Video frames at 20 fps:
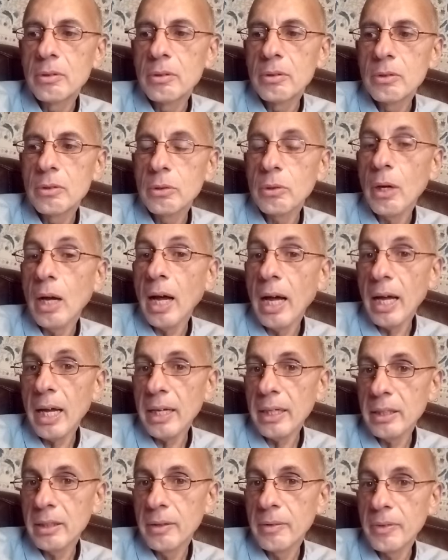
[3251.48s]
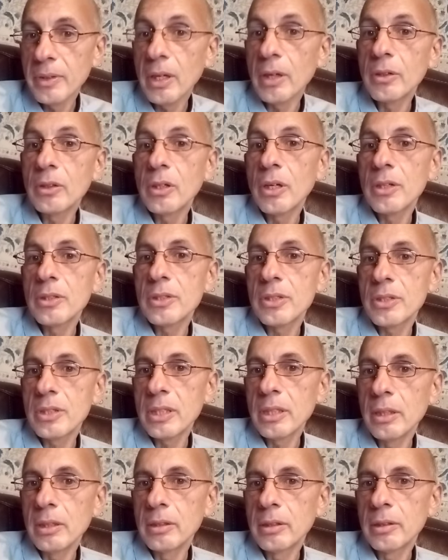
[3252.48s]
to hide the unconscious
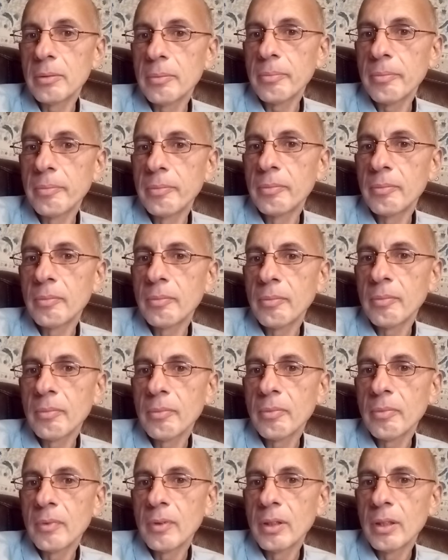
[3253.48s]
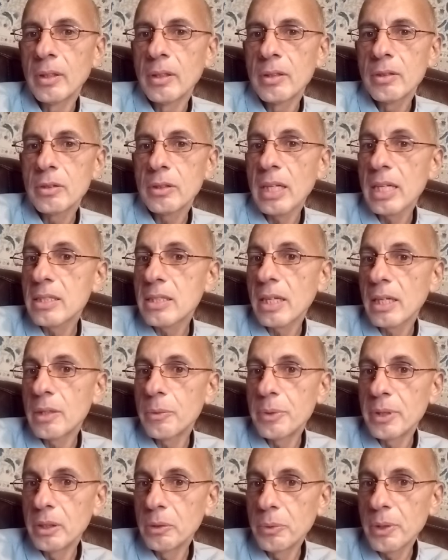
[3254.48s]
guilt. So that's not a
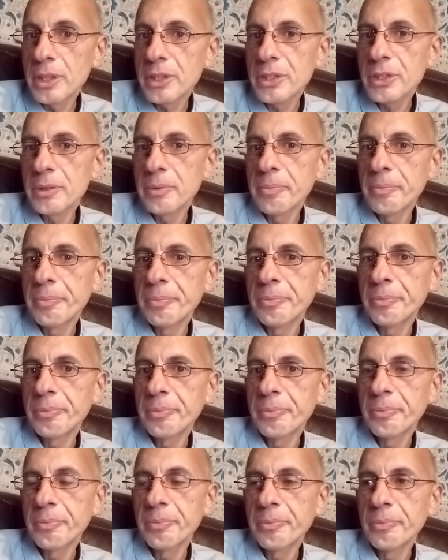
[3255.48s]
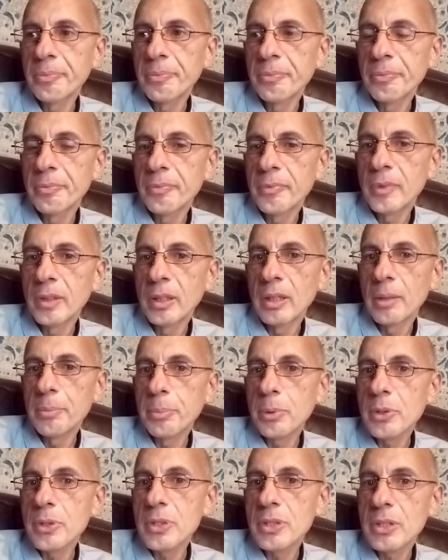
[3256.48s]
real wish.
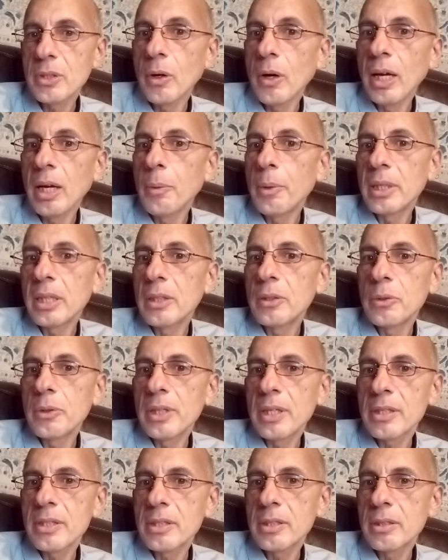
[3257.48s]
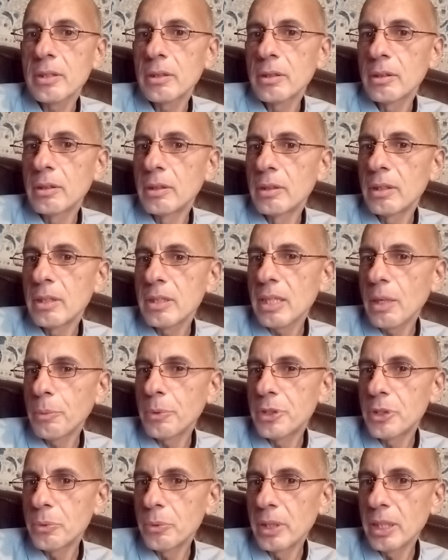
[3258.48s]
Person says, Oh, I want to do this. Is that
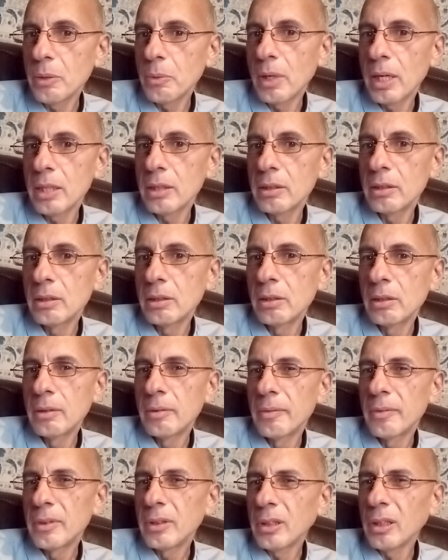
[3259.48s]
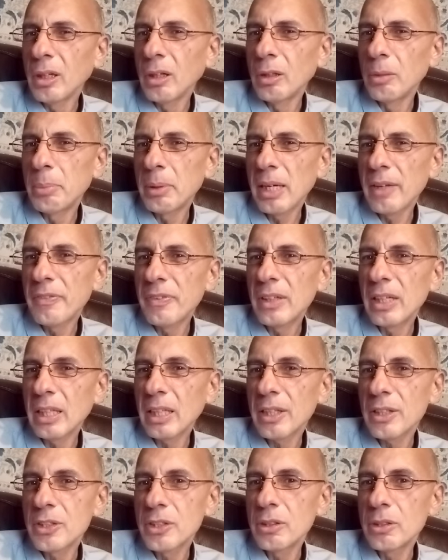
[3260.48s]
what you really want? No, but I feel like
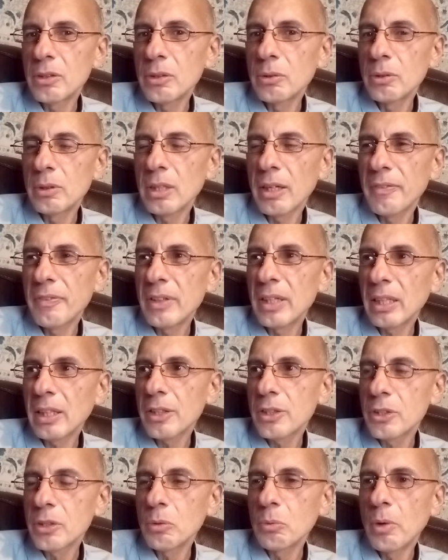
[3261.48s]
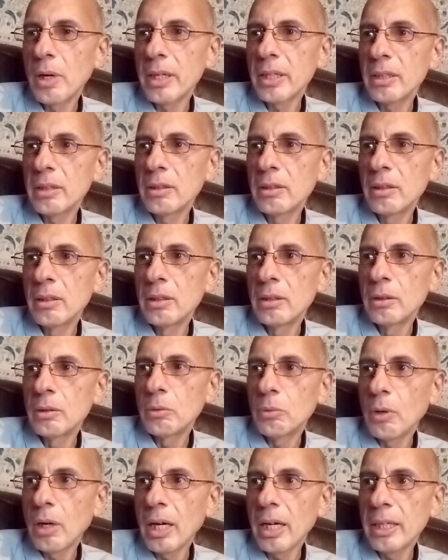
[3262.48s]
I should do it. I feel like I should want it.
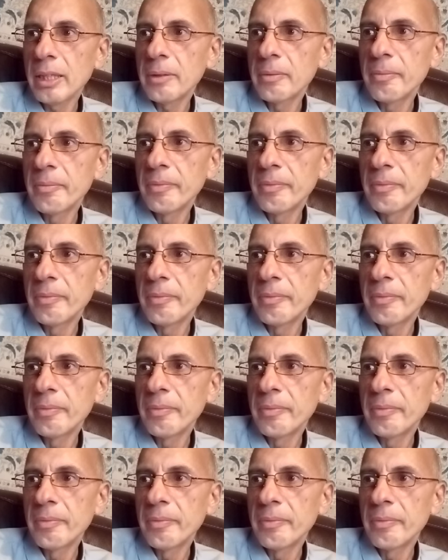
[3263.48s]
Why?